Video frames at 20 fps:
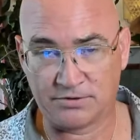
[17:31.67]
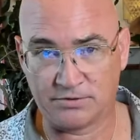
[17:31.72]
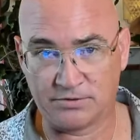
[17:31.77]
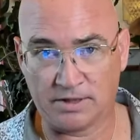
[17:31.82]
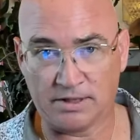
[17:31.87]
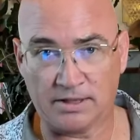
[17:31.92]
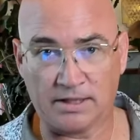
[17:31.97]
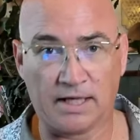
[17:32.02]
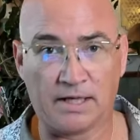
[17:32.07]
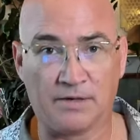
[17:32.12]

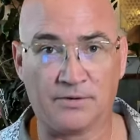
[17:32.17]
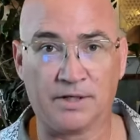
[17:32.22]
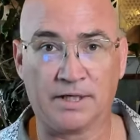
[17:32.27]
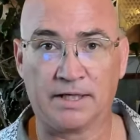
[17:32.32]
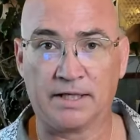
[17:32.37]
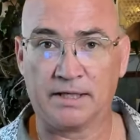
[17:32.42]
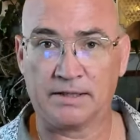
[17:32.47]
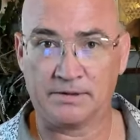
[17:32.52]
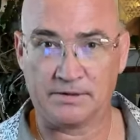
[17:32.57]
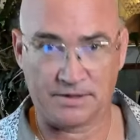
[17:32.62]
to allowing
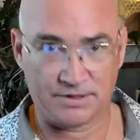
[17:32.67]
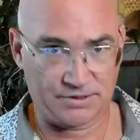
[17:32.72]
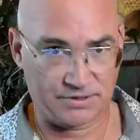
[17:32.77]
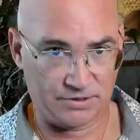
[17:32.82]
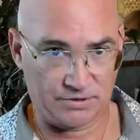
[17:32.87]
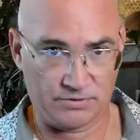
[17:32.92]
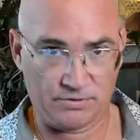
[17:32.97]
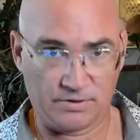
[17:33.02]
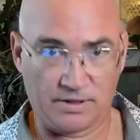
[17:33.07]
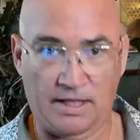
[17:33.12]
in this
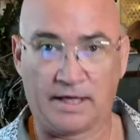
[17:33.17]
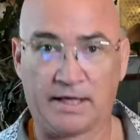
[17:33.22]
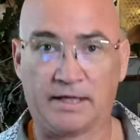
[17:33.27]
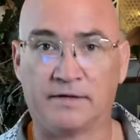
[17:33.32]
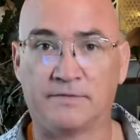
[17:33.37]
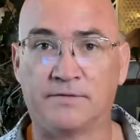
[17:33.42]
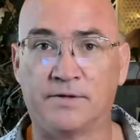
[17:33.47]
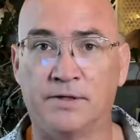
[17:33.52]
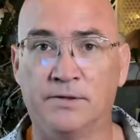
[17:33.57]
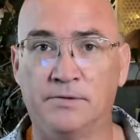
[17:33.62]
new light
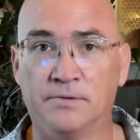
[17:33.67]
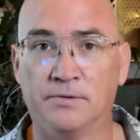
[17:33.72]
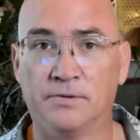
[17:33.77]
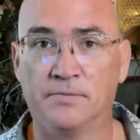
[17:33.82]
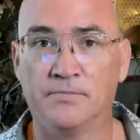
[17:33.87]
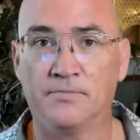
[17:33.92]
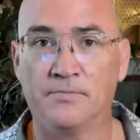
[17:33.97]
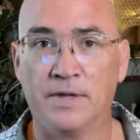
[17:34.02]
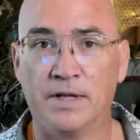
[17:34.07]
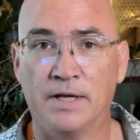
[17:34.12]
of you,